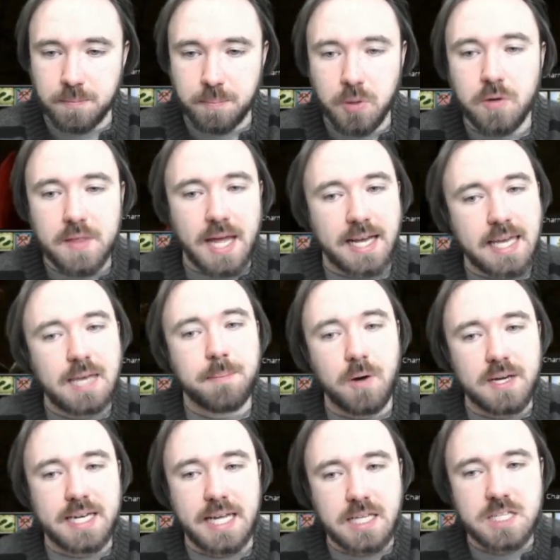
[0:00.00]
put that
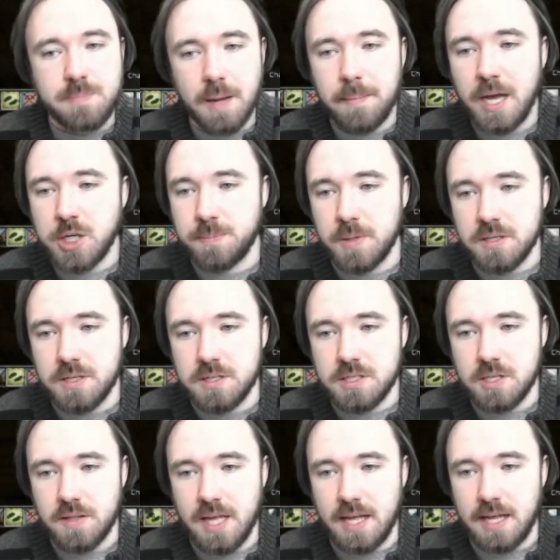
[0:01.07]
keybind into my mash button
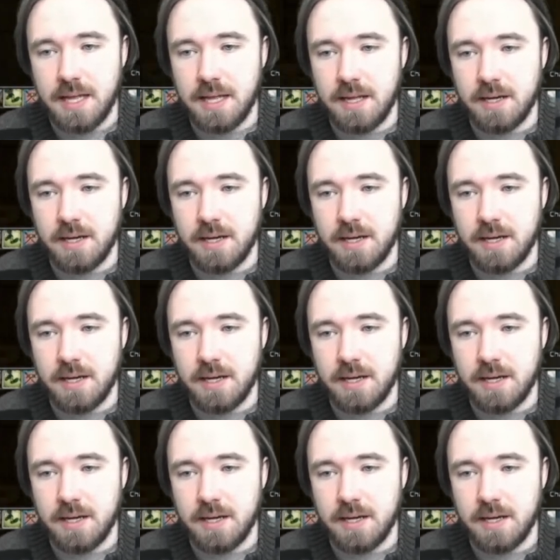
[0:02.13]
so that